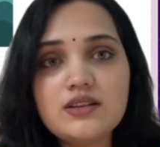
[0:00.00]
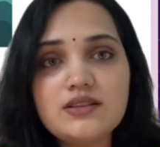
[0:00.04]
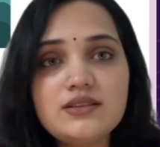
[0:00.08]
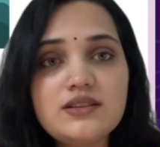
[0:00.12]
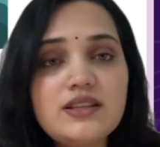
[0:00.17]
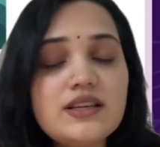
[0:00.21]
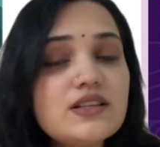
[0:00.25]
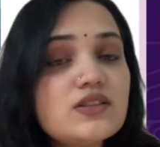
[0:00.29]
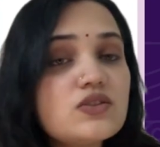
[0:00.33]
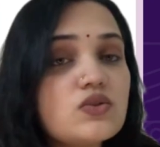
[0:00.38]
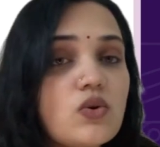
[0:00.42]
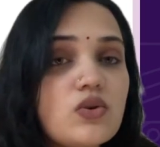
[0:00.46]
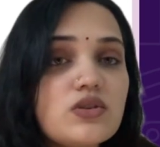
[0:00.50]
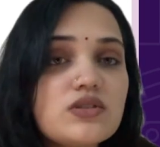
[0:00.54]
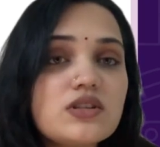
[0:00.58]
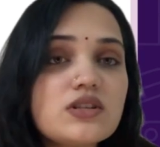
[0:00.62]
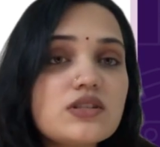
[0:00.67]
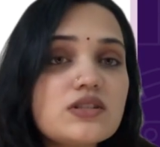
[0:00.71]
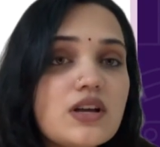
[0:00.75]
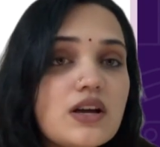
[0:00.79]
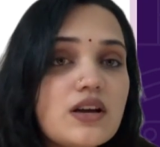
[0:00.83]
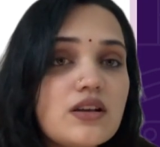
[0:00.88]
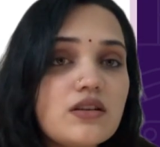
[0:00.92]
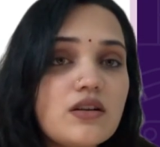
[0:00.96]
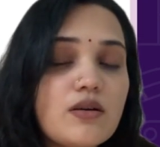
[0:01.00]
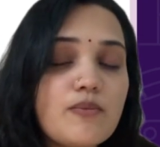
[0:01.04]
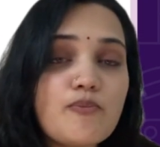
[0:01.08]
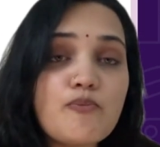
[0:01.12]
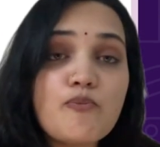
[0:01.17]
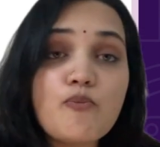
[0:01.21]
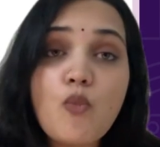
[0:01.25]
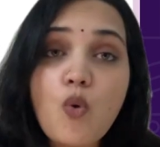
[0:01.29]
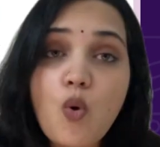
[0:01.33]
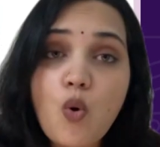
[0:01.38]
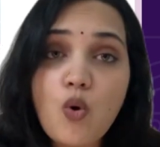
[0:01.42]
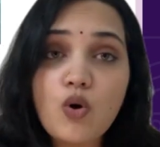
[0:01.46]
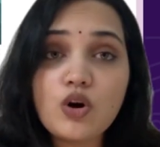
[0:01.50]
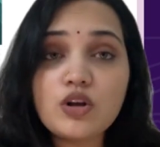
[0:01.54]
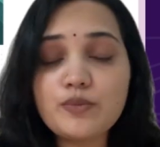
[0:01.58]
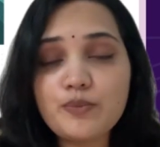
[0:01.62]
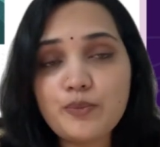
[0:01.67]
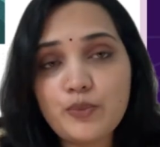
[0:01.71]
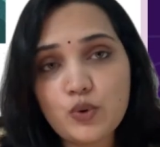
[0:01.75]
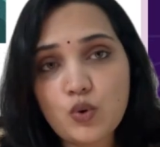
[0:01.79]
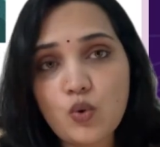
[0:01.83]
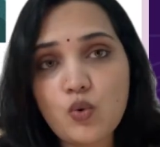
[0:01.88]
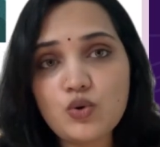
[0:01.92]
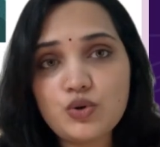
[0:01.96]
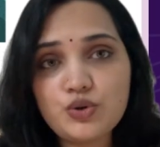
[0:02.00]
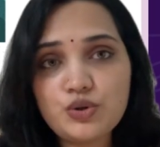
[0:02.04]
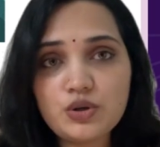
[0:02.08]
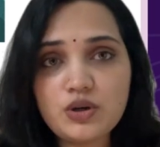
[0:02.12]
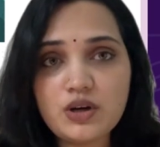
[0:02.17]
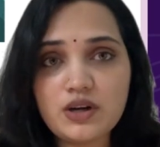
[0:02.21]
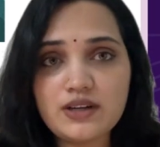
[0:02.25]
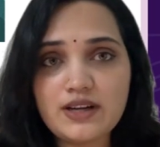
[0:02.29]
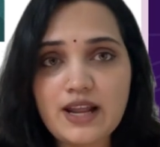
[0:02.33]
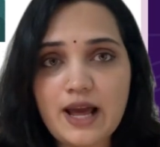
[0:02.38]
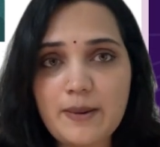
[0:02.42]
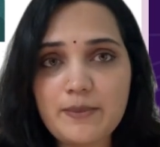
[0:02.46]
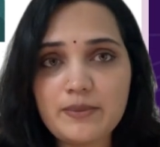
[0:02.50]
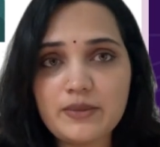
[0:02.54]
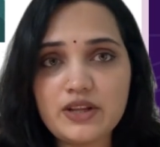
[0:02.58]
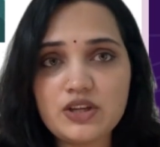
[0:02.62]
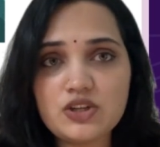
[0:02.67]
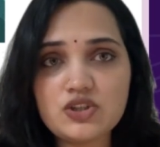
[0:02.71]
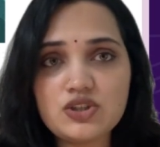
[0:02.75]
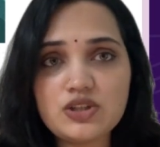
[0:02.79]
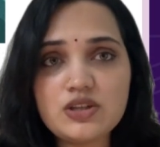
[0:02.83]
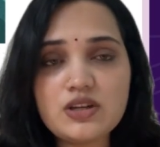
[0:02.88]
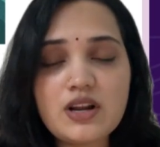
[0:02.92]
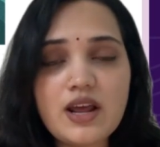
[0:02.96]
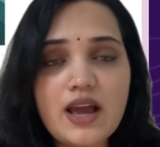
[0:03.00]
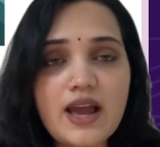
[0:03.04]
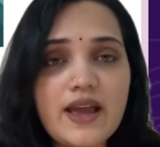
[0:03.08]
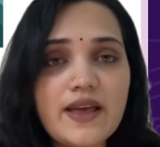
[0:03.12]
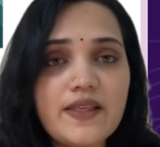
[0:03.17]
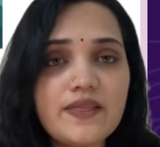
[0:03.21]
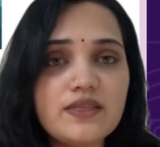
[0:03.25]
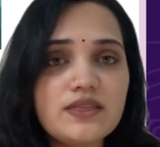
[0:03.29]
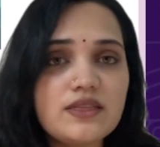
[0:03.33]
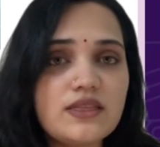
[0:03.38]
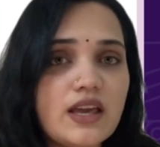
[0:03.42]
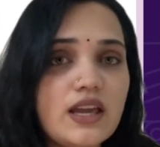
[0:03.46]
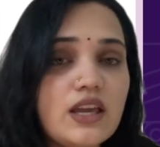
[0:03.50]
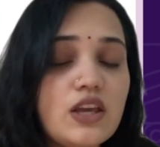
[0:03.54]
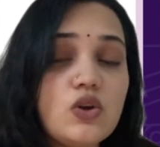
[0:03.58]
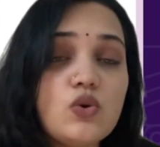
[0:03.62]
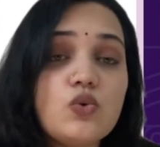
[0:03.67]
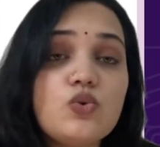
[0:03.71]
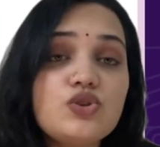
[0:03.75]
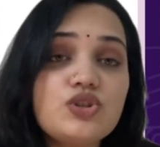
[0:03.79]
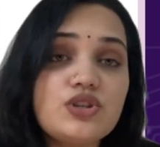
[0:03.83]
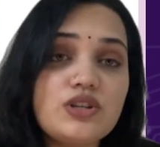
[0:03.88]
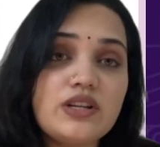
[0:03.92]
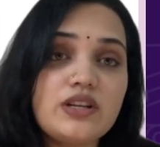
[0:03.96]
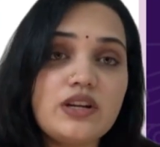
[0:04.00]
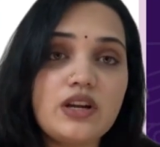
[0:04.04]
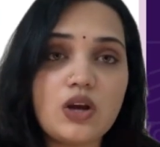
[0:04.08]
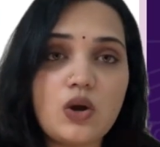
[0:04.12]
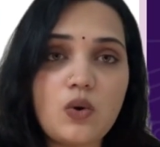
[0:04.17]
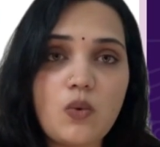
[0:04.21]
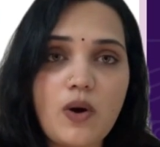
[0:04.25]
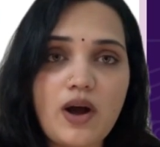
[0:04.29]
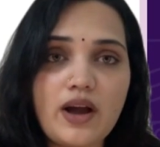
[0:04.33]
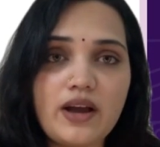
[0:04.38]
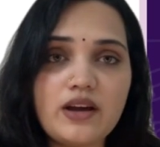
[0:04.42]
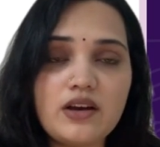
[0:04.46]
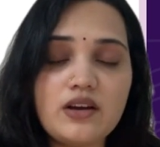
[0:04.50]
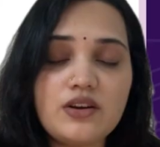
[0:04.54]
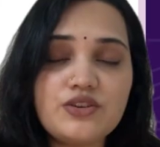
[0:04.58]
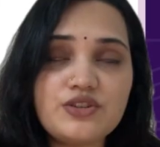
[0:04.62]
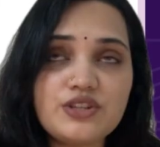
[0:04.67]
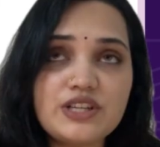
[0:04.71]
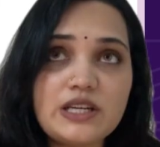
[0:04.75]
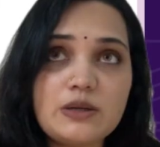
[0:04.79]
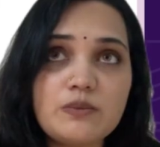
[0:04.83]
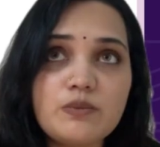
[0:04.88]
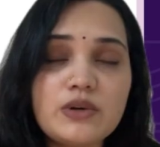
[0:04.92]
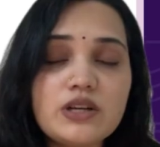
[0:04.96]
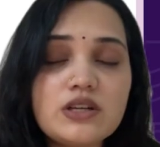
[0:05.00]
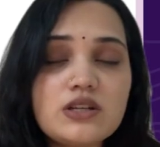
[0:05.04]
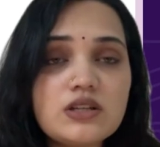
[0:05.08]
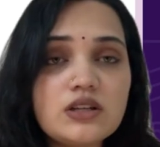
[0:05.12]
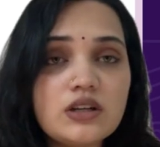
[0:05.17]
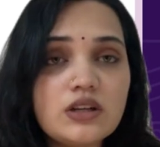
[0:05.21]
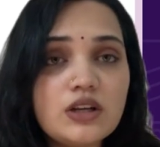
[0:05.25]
These sources are more prone to contamination and they usually require treatment